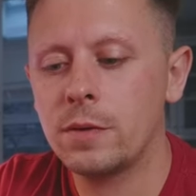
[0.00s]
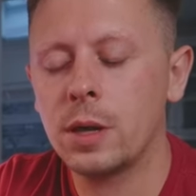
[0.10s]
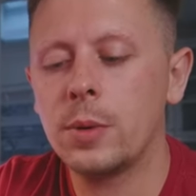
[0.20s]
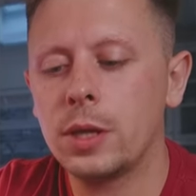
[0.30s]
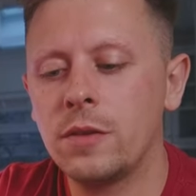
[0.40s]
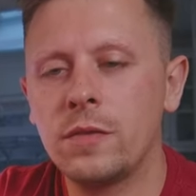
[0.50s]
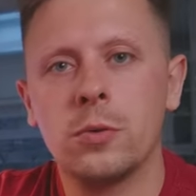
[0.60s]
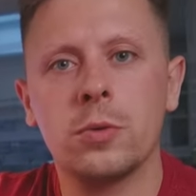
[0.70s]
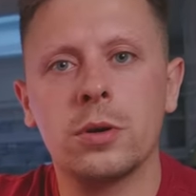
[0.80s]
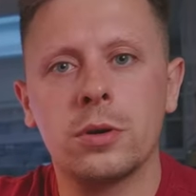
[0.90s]
I mean, if
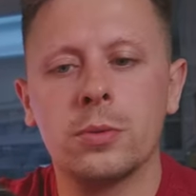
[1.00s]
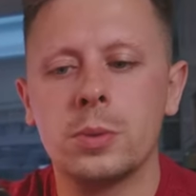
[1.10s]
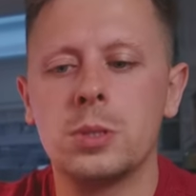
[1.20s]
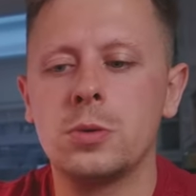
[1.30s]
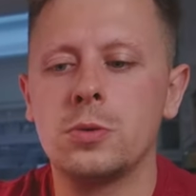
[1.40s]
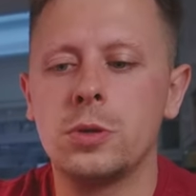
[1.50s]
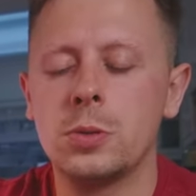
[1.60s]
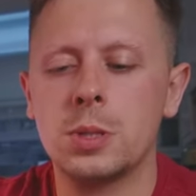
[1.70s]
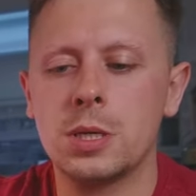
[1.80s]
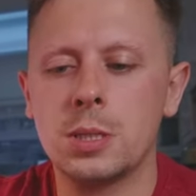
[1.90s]
you were going to
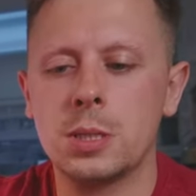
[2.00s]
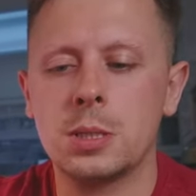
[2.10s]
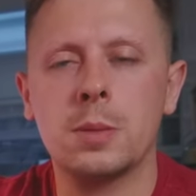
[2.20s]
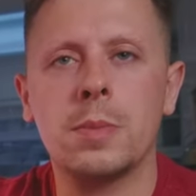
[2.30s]
use this as